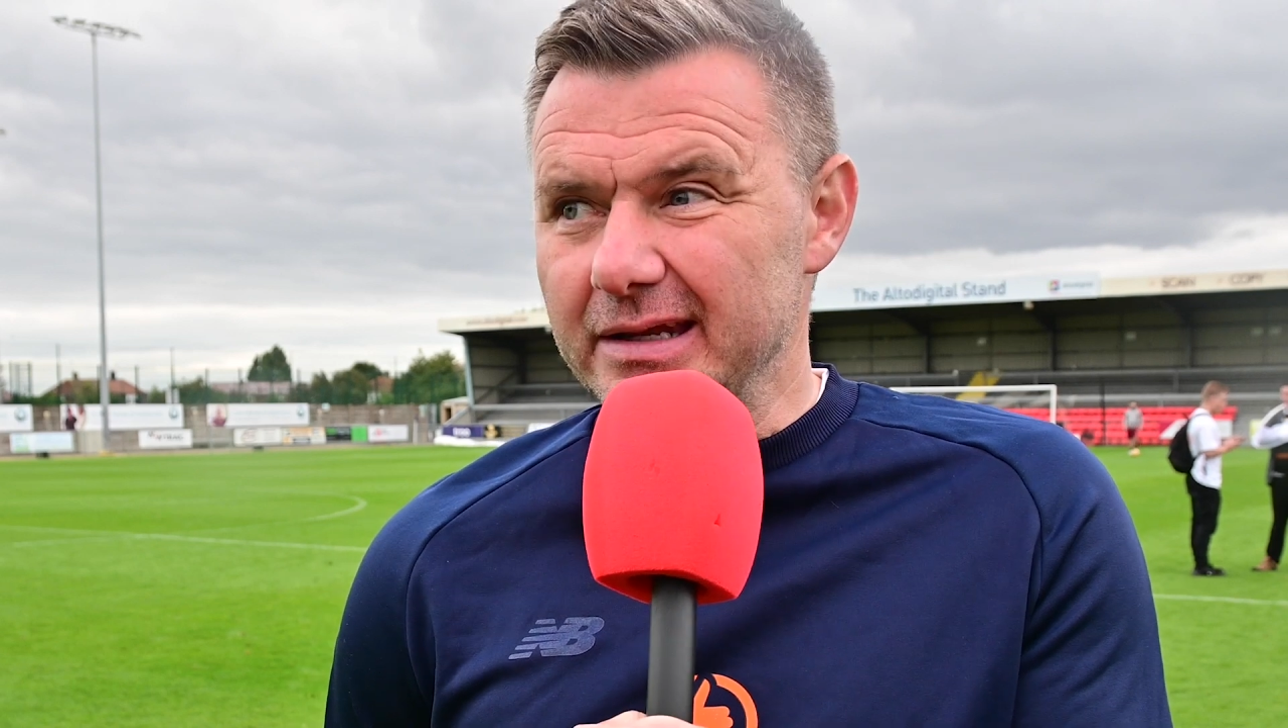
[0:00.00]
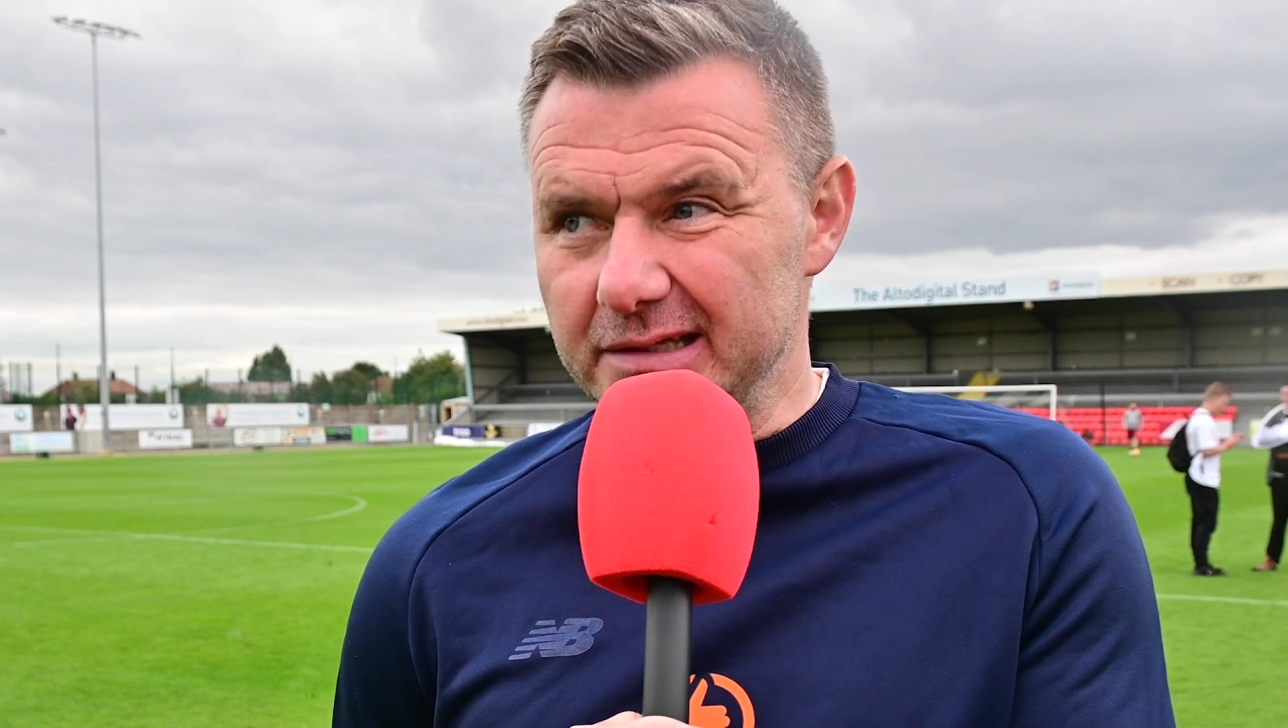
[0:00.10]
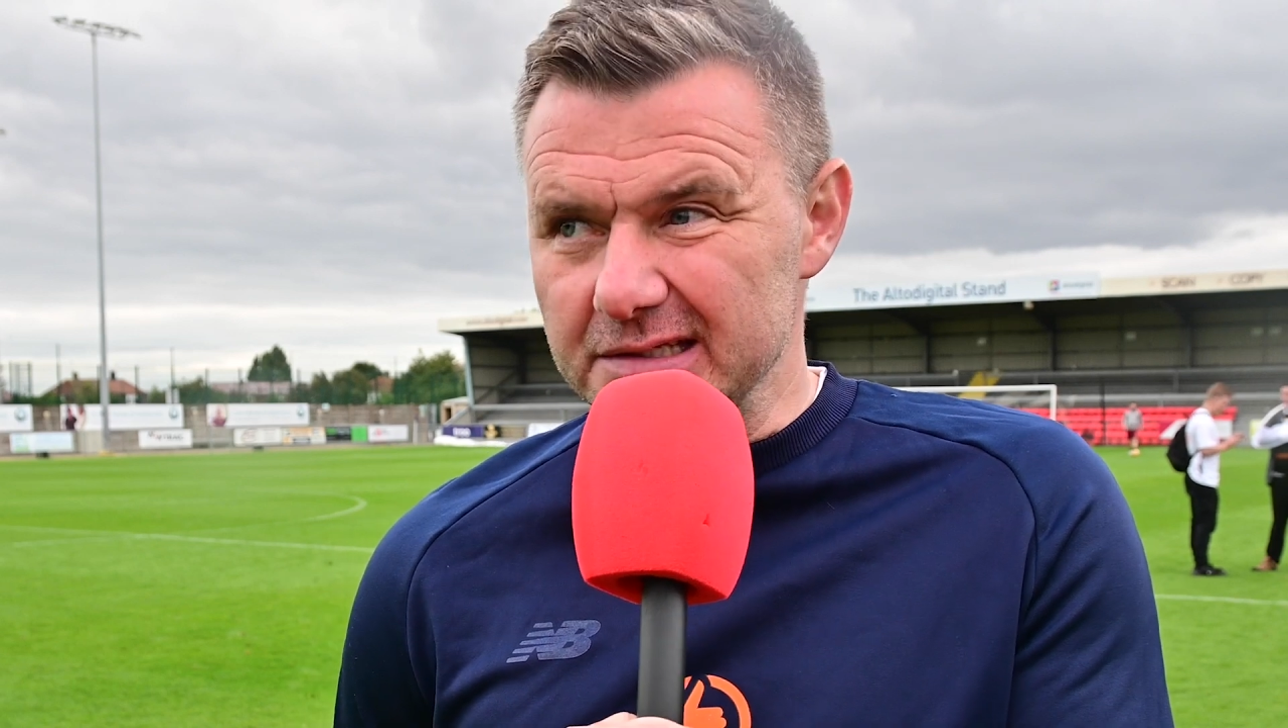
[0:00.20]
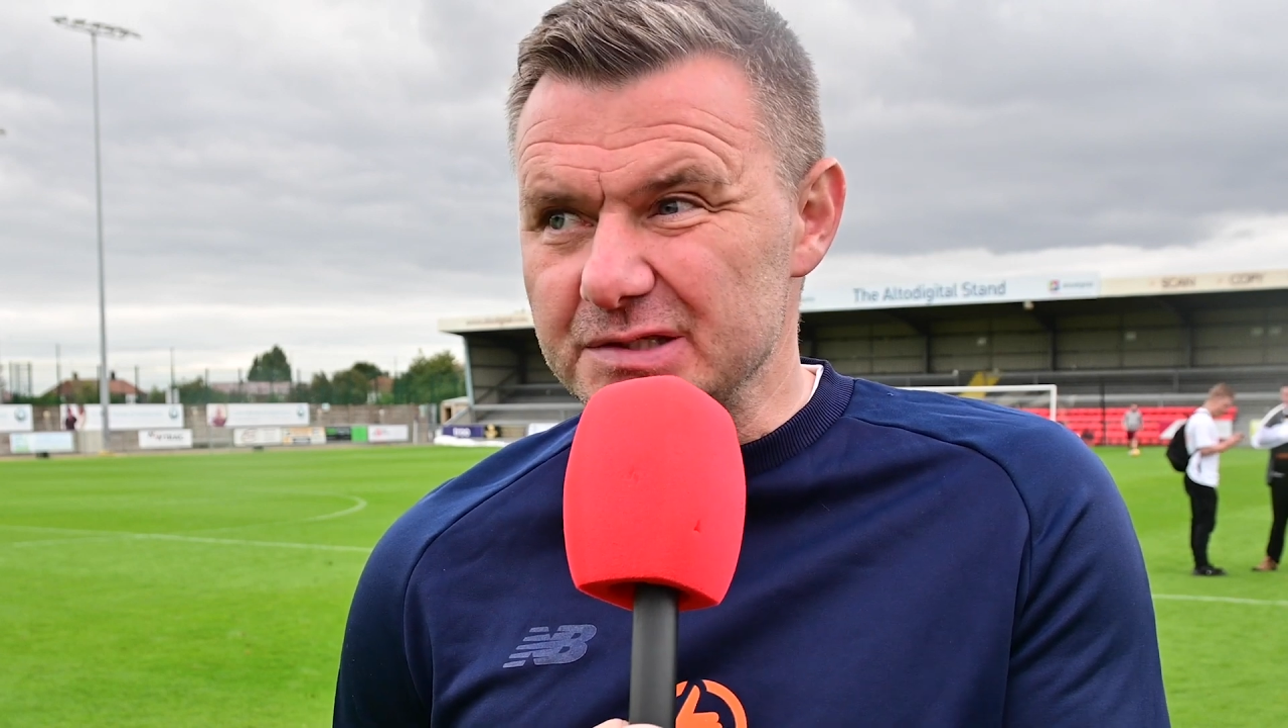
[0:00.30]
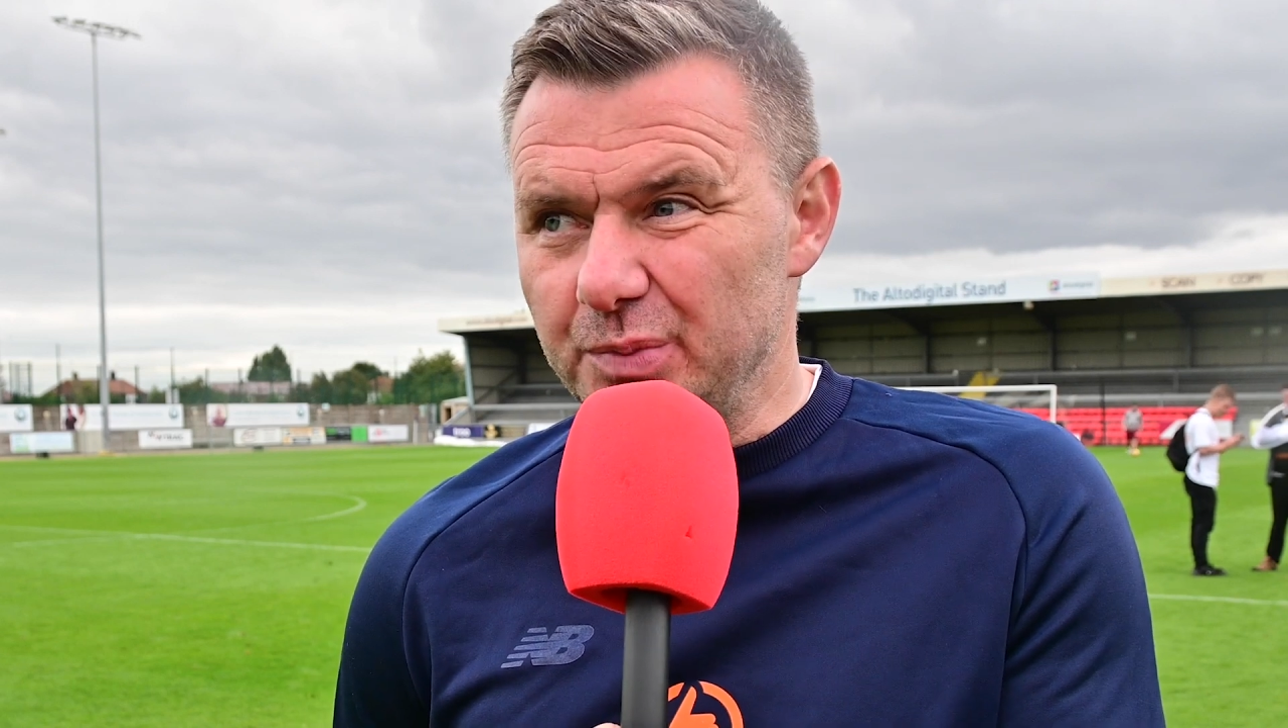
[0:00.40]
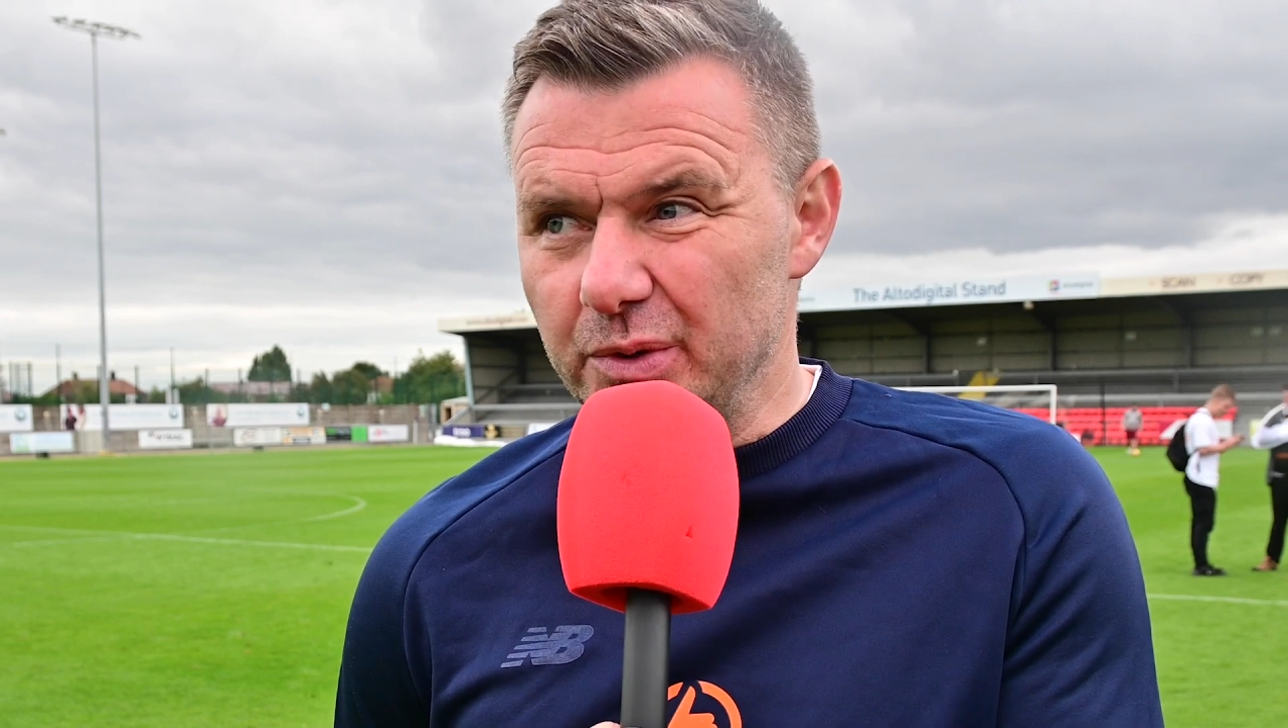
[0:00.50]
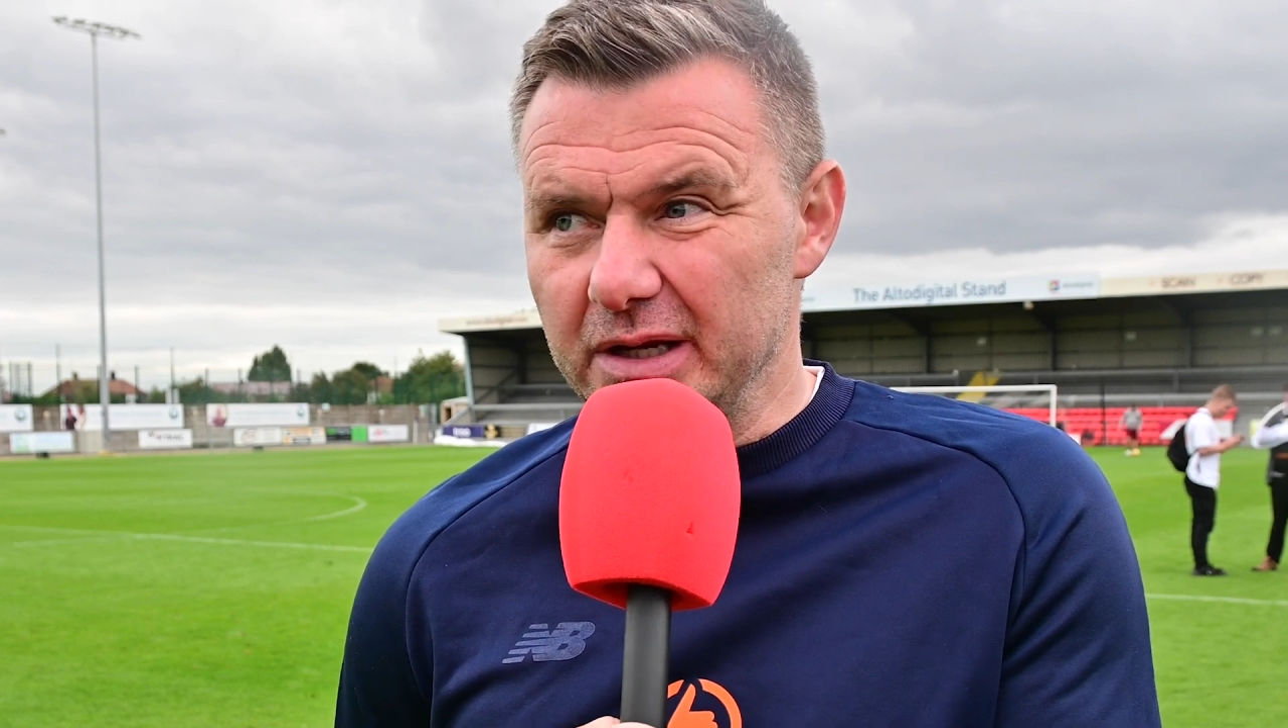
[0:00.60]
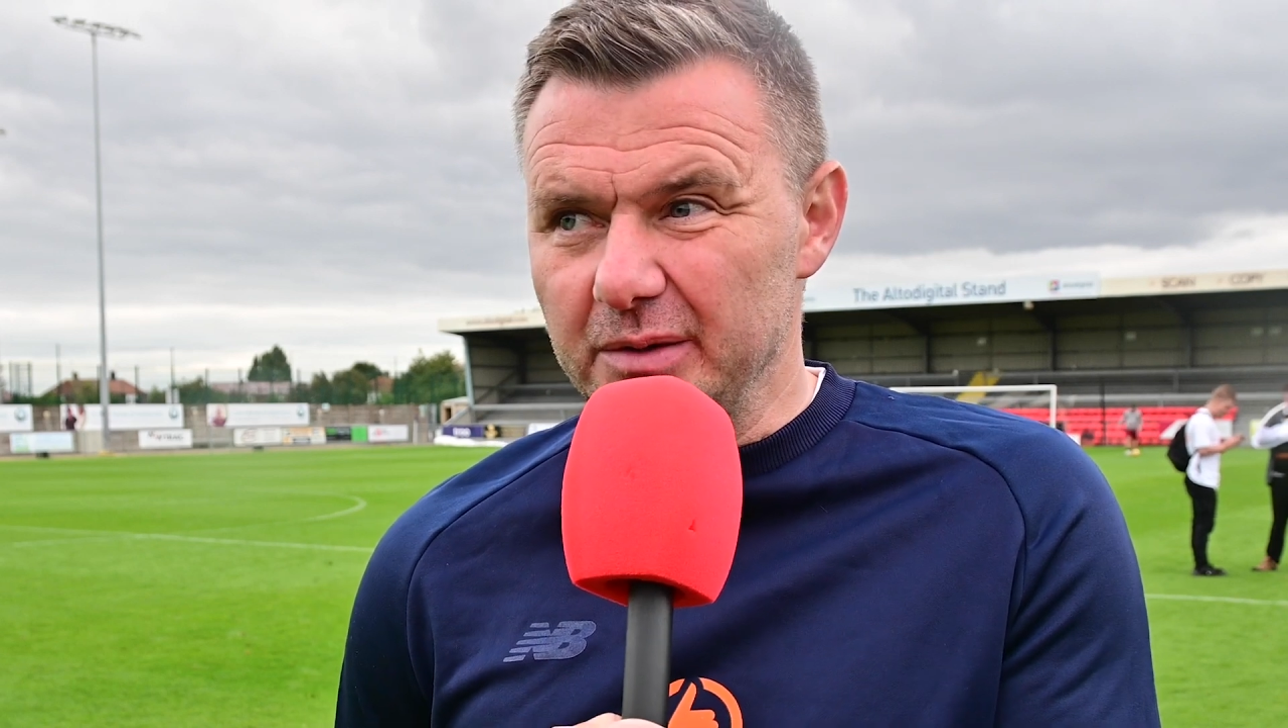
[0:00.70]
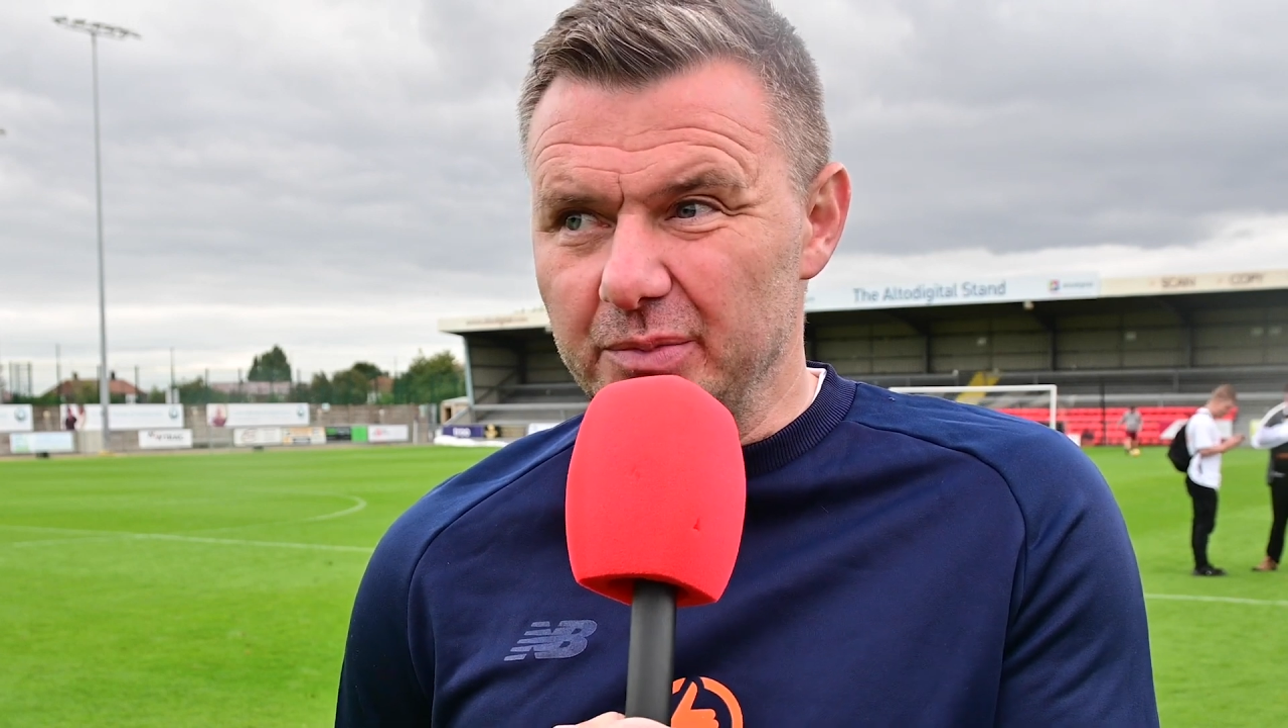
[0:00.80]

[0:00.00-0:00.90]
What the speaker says: they're disappointed.